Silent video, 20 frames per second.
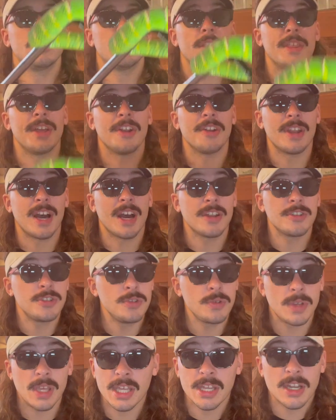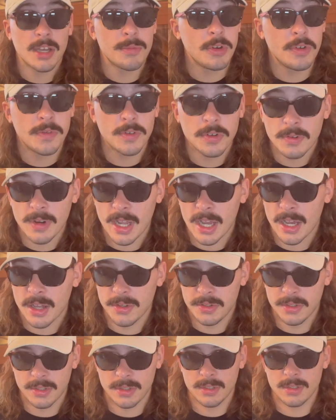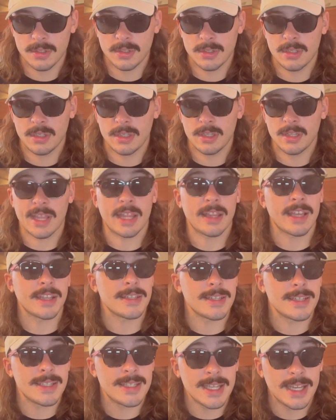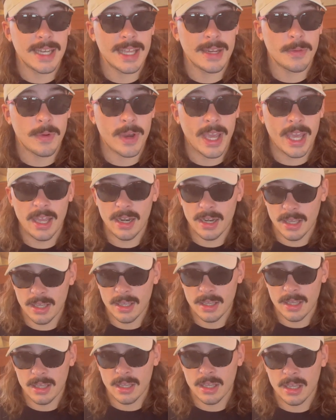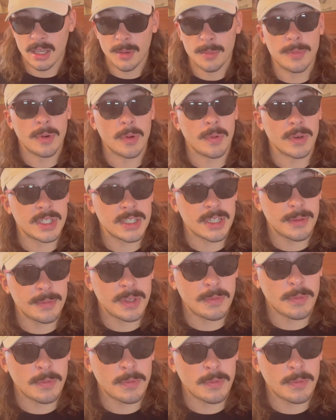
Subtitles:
they're not too keen on moving around. They like to sit and wait, but when something